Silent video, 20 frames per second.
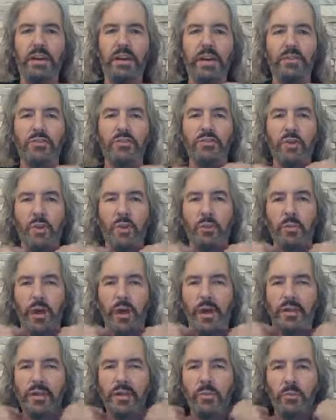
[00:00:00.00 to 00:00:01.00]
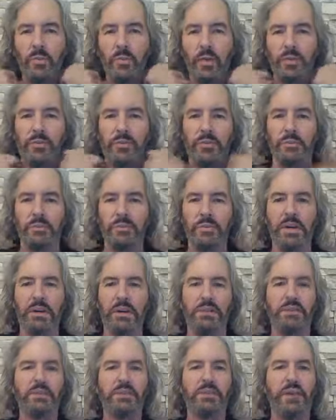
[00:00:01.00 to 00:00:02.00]
and so I didn't want to
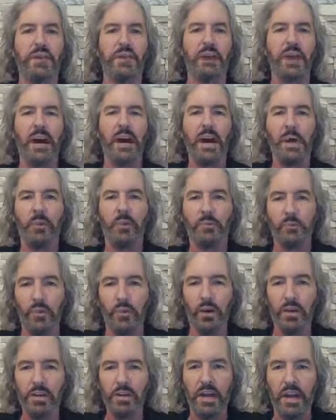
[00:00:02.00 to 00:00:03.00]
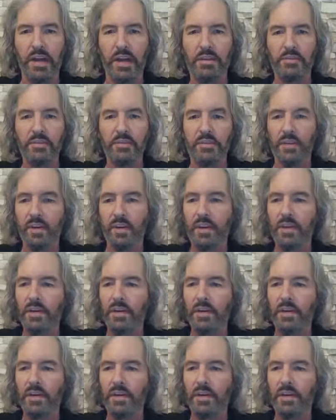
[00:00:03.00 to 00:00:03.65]
miss our broadcast.